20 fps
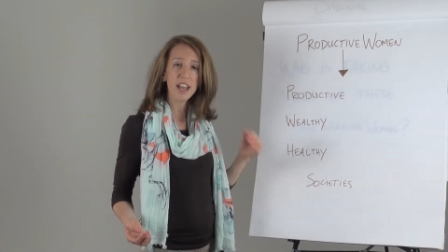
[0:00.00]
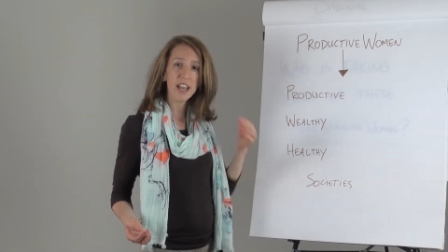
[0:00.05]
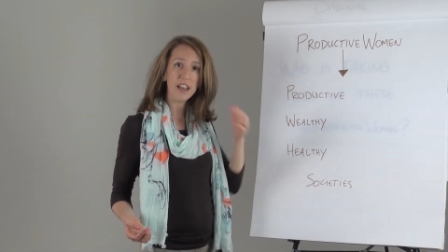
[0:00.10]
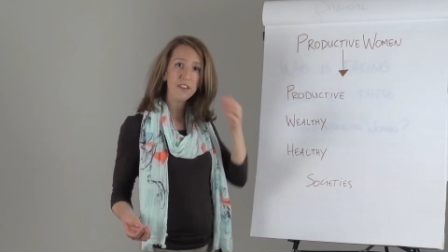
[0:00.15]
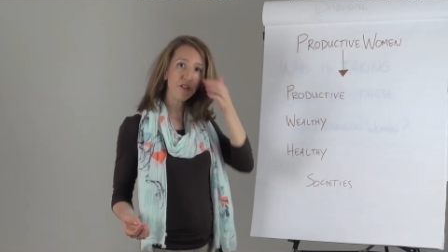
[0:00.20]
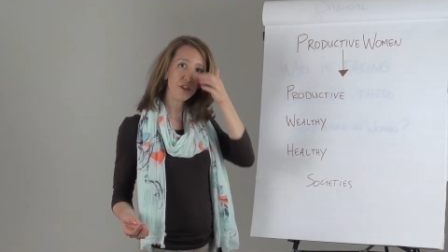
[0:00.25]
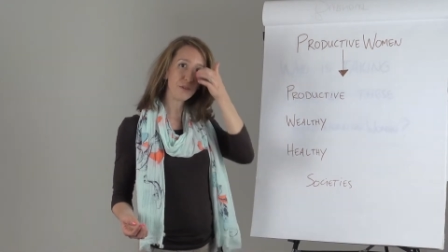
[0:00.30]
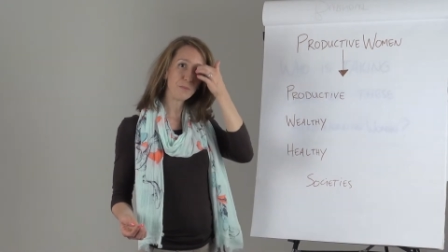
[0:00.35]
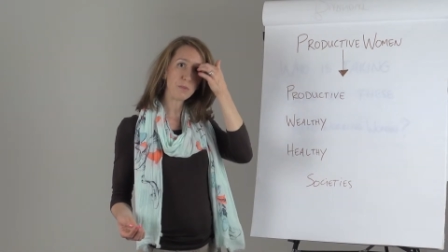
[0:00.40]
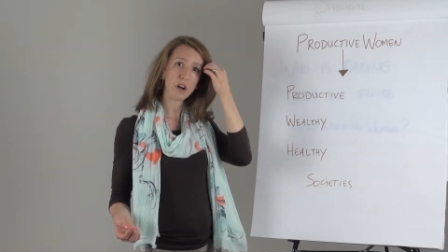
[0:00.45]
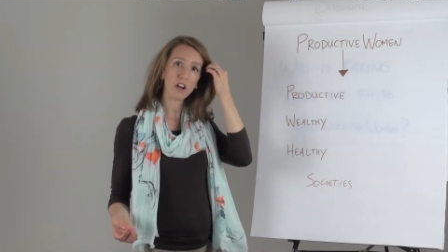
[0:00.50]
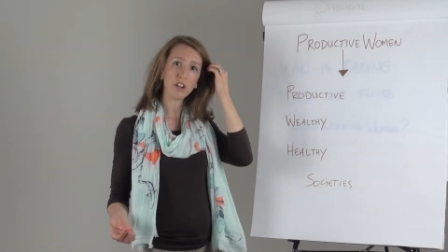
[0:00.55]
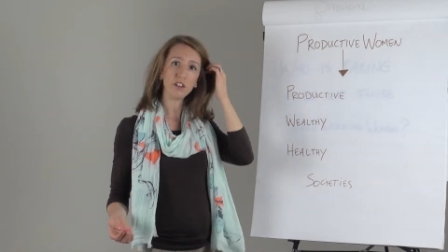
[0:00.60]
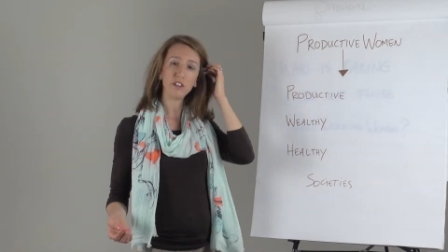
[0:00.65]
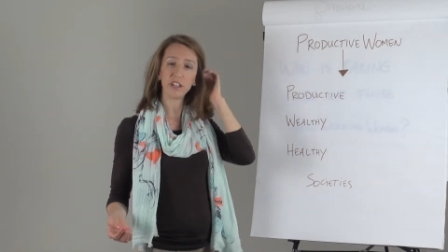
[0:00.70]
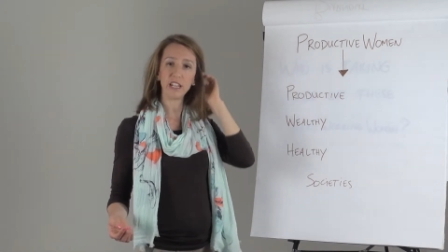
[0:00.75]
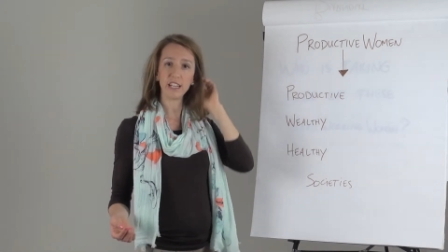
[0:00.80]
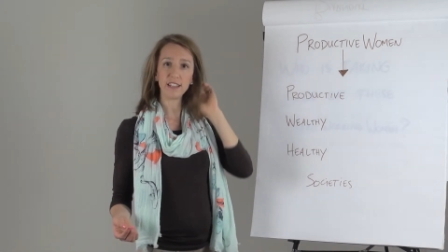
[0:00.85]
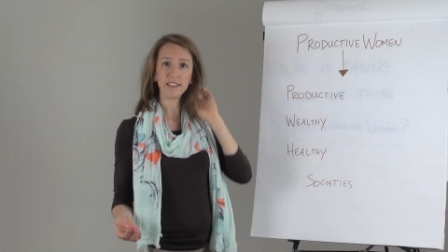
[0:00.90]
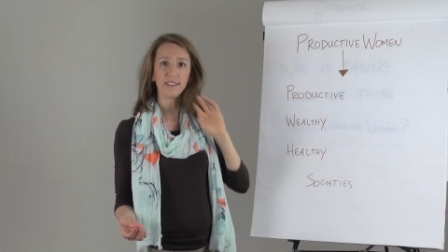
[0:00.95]
if their
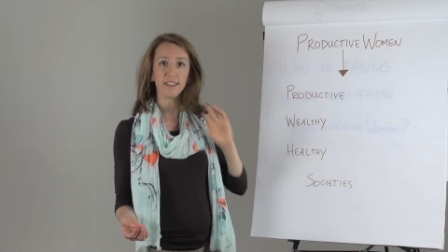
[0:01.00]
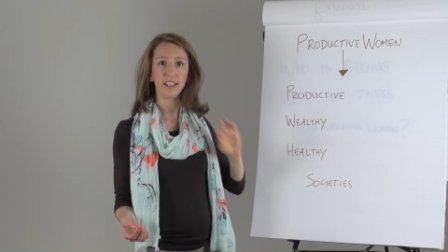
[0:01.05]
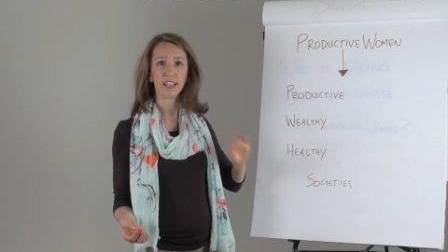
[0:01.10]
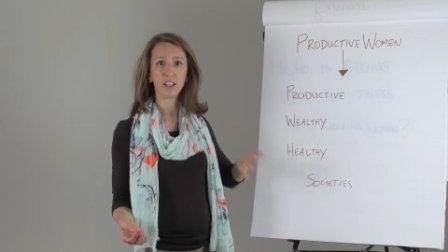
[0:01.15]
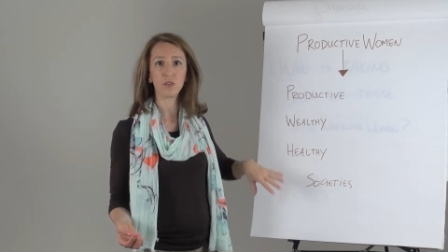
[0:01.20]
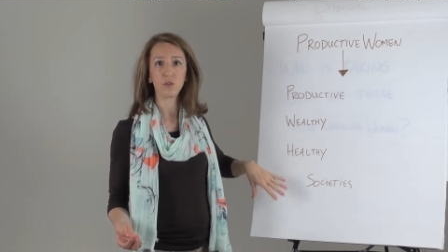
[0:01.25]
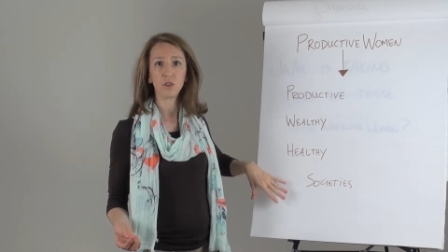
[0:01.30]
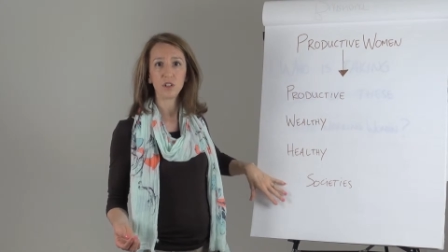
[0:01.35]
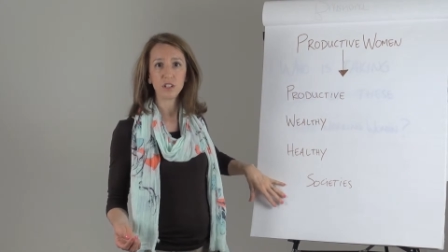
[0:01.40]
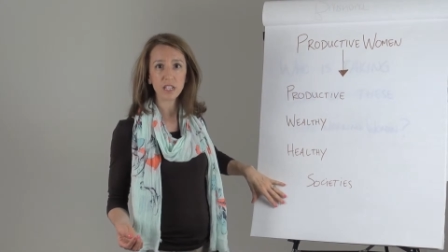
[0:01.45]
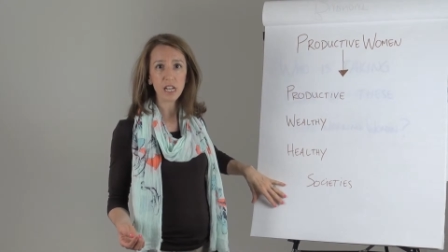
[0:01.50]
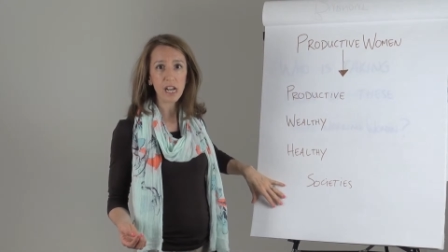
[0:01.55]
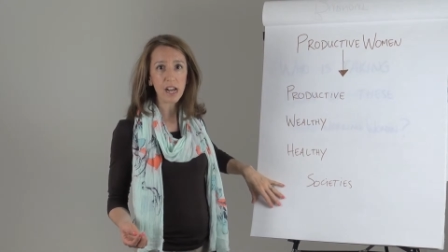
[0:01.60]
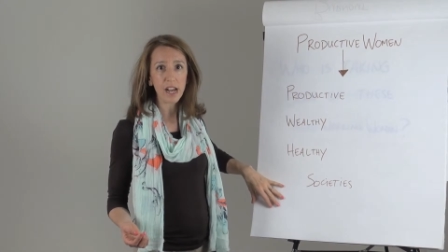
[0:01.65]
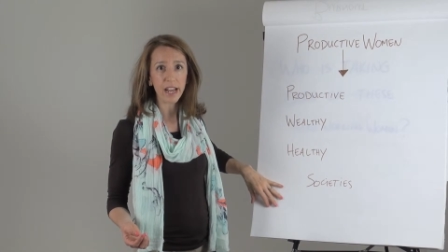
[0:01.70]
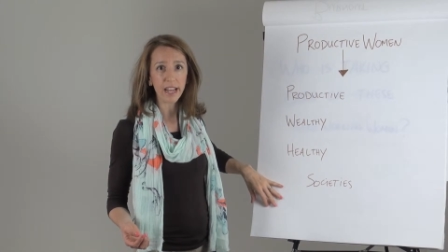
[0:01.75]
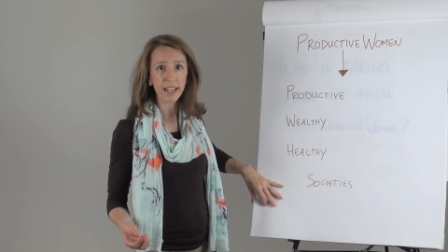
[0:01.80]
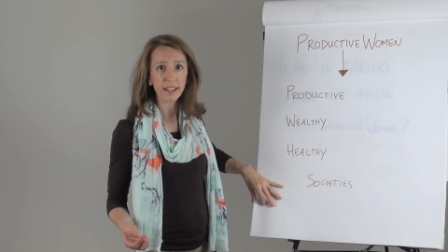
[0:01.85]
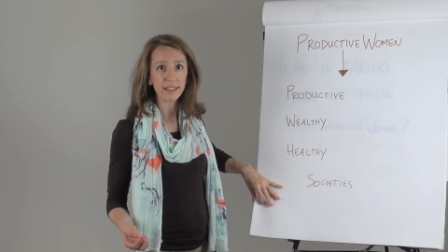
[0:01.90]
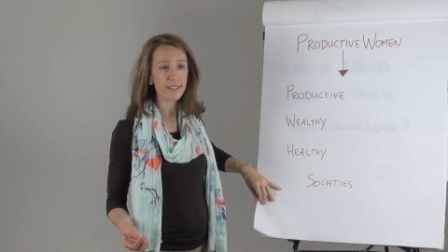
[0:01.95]
partner gets sick or
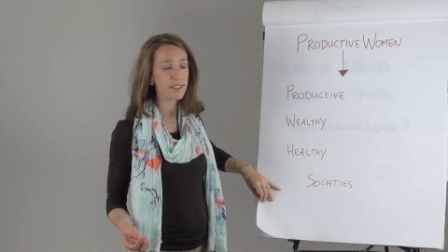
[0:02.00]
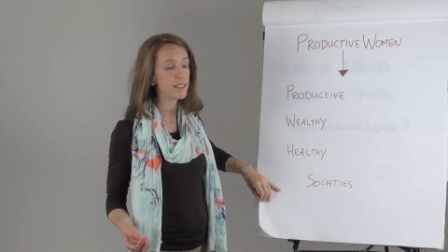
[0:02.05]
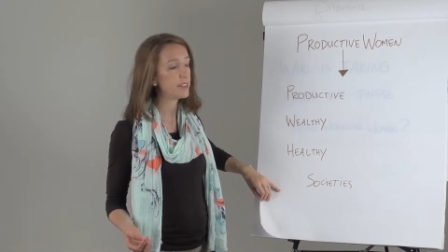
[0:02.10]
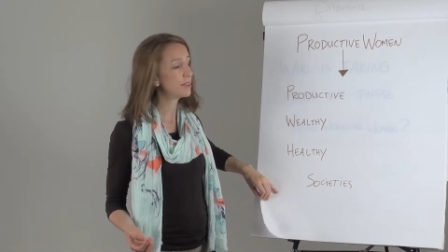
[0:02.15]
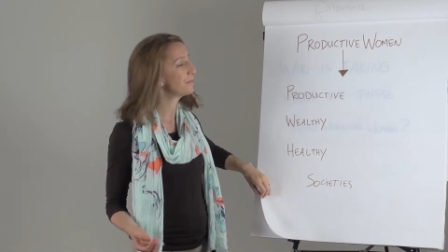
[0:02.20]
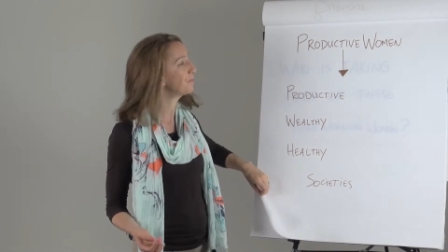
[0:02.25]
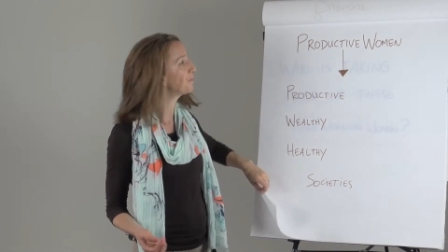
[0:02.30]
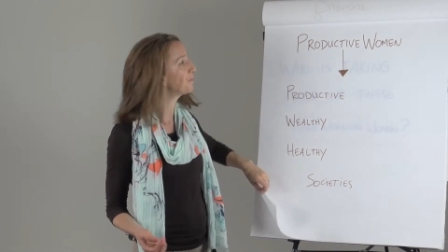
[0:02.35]
dies.